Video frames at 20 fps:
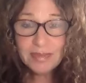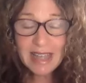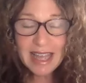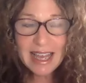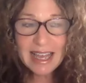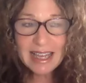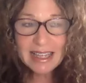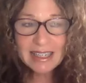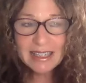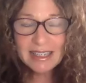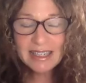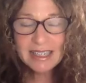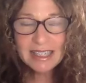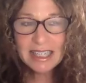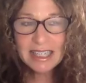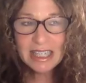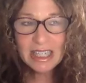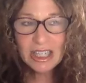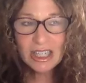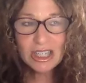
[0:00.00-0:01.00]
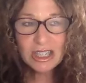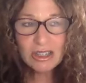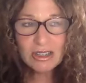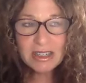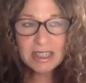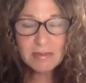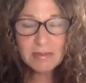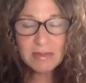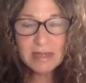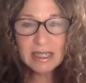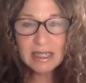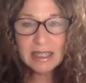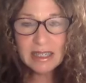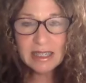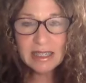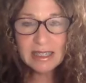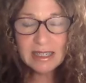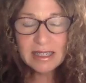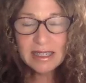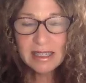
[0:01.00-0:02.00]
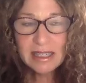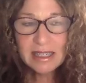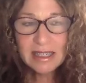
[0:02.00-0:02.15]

And he just looked at me and